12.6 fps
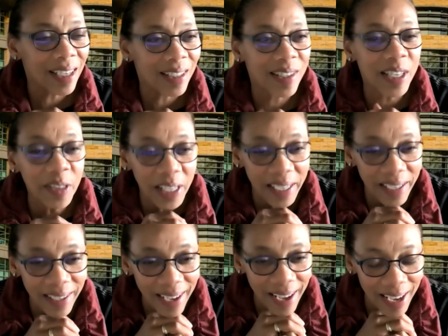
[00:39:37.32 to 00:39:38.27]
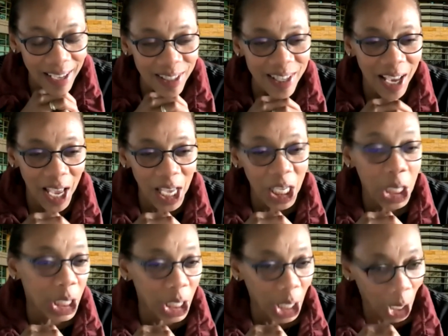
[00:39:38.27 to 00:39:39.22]
Cynthia, as a
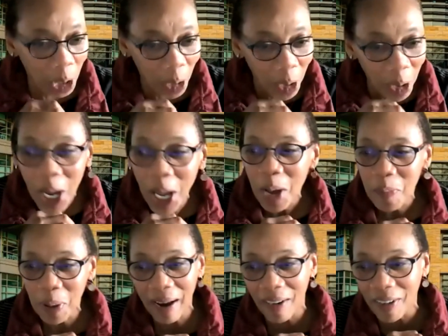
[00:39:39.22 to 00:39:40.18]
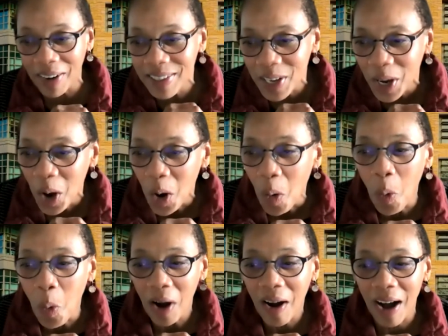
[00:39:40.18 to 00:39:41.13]
younger parent,
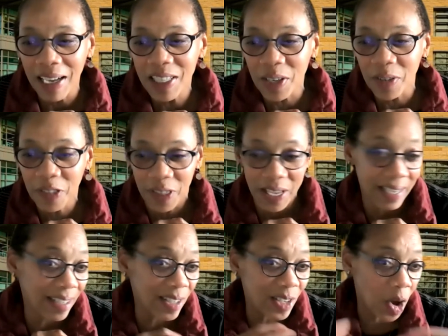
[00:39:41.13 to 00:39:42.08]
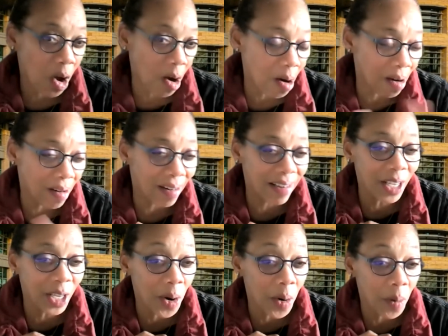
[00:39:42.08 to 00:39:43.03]
what kinds of things are,
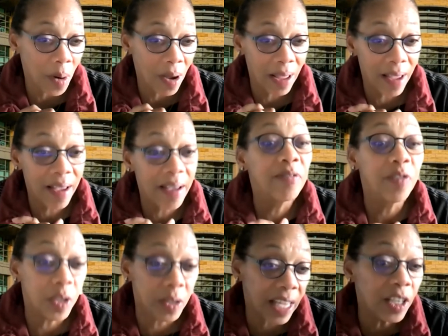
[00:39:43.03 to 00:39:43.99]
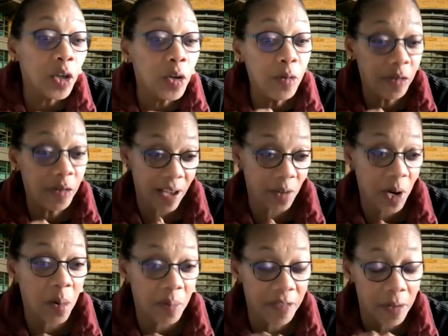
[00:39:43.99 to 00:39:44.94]
that you found
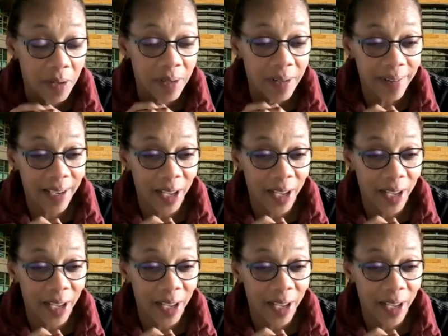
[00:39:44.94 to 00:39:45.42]
helpful,